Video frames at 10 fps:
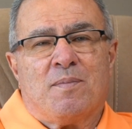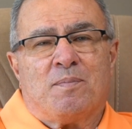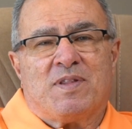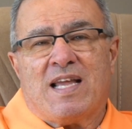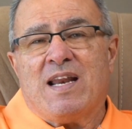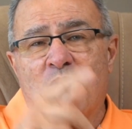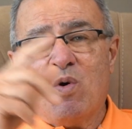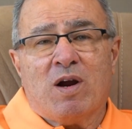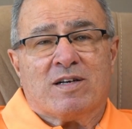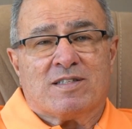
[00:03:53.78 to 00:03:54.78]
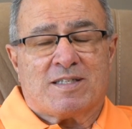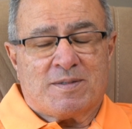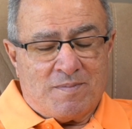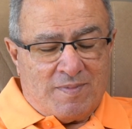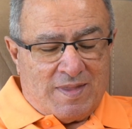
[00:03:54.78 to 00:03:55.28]
But then he warns,
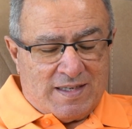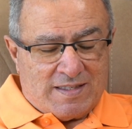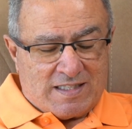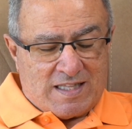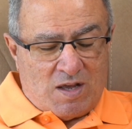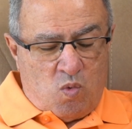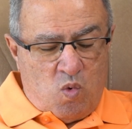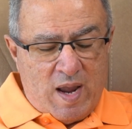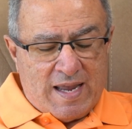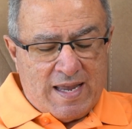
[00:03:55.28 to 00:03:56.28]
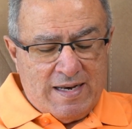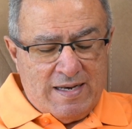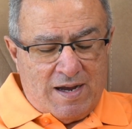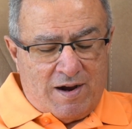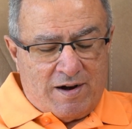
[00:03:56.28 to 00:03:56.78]
he says, The
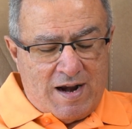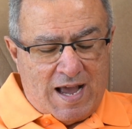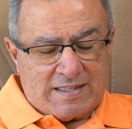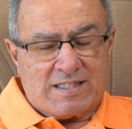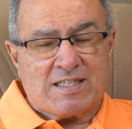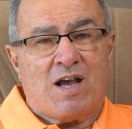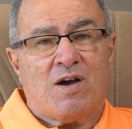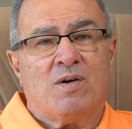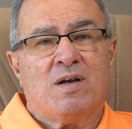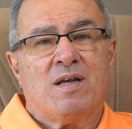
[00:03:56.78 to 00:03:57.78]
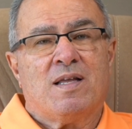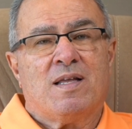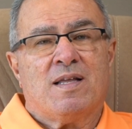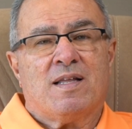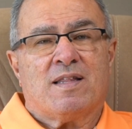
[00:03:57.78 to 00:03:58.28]
wicked are not so.
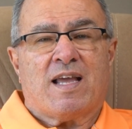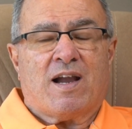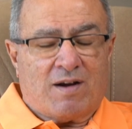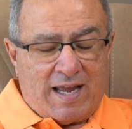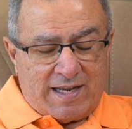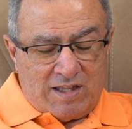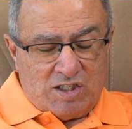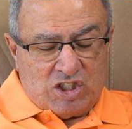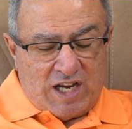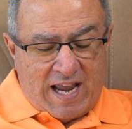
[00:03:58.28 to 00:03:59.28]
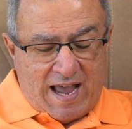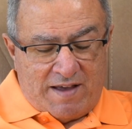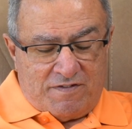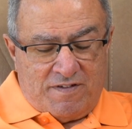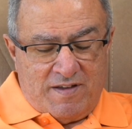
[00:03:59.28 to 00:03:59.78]
They are like the
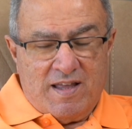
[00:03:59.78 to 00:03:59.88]
chaff